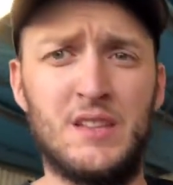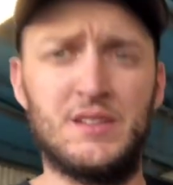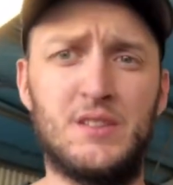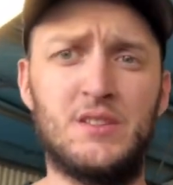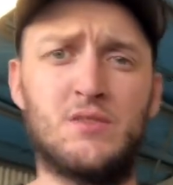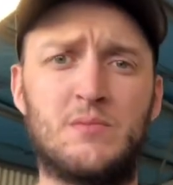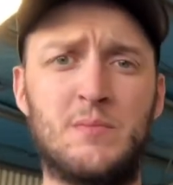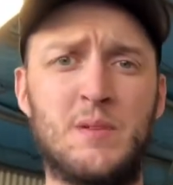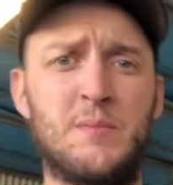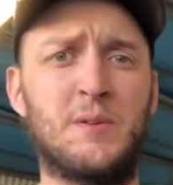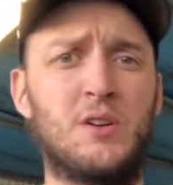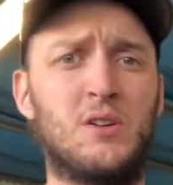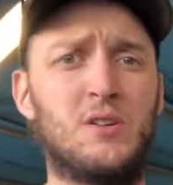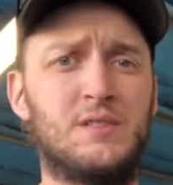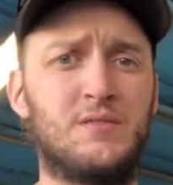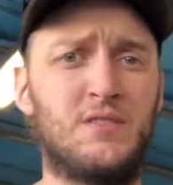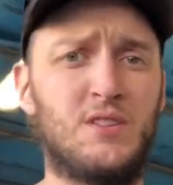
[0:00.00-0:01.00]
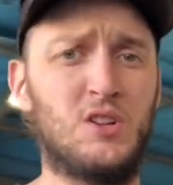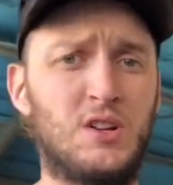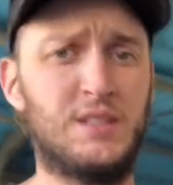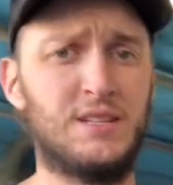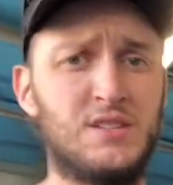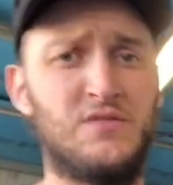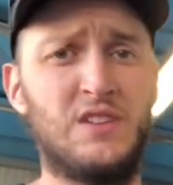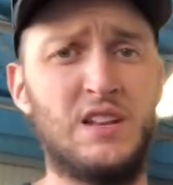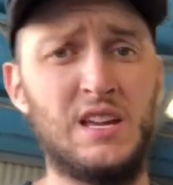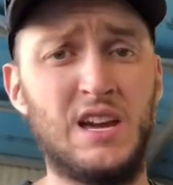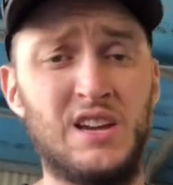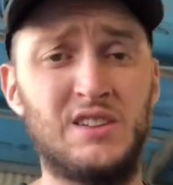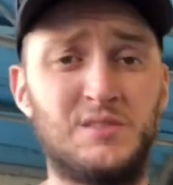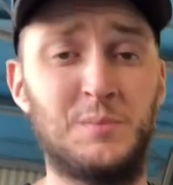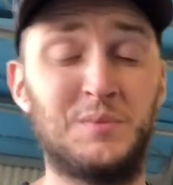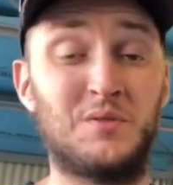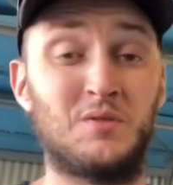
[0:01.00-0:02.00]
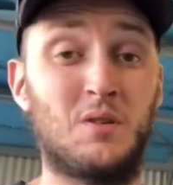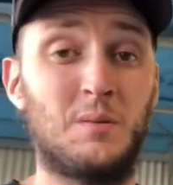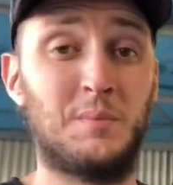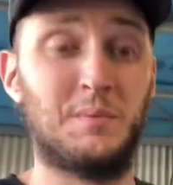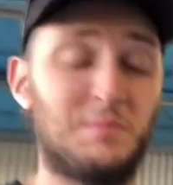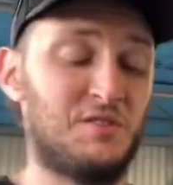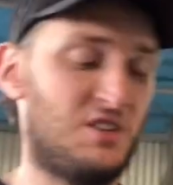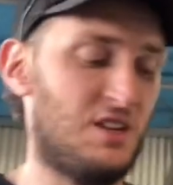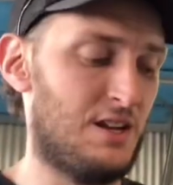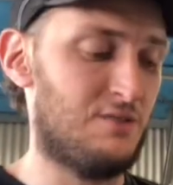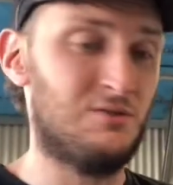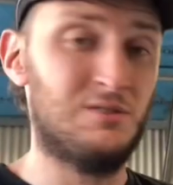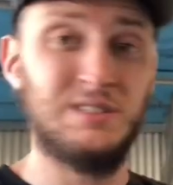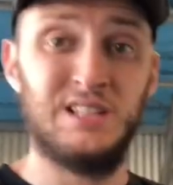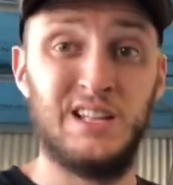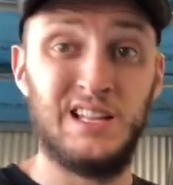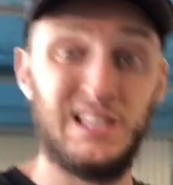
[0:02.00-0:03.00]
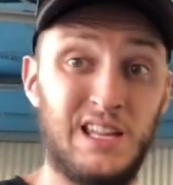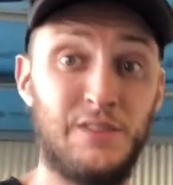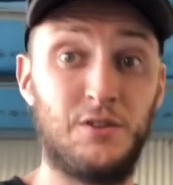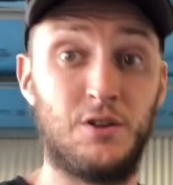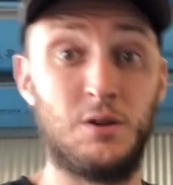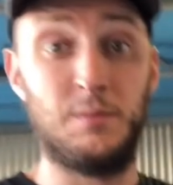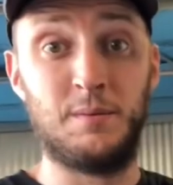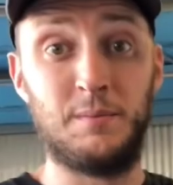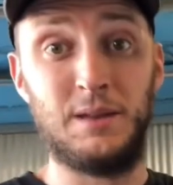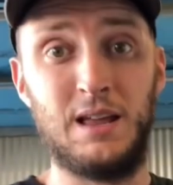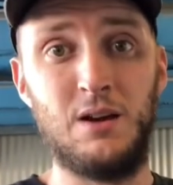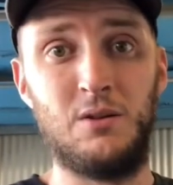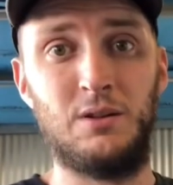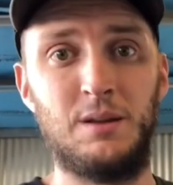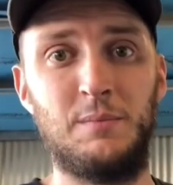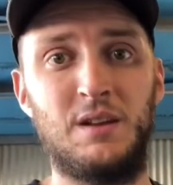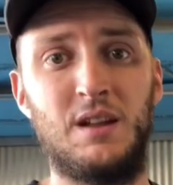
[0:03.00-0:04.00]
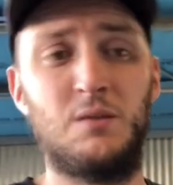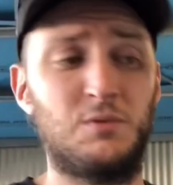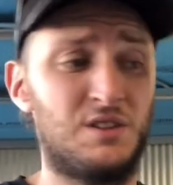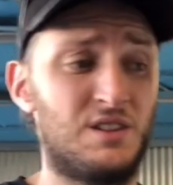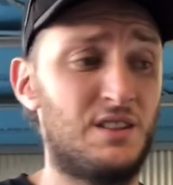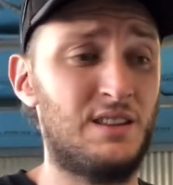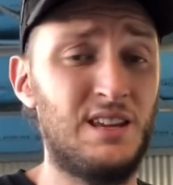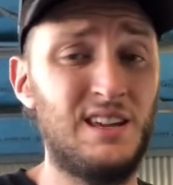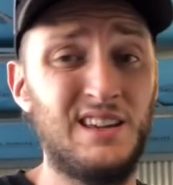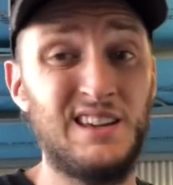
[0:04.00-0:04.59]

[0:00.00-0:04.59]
just remember guys, if you like this video, subscribe to my channel, leave a comment below and let me know what you think.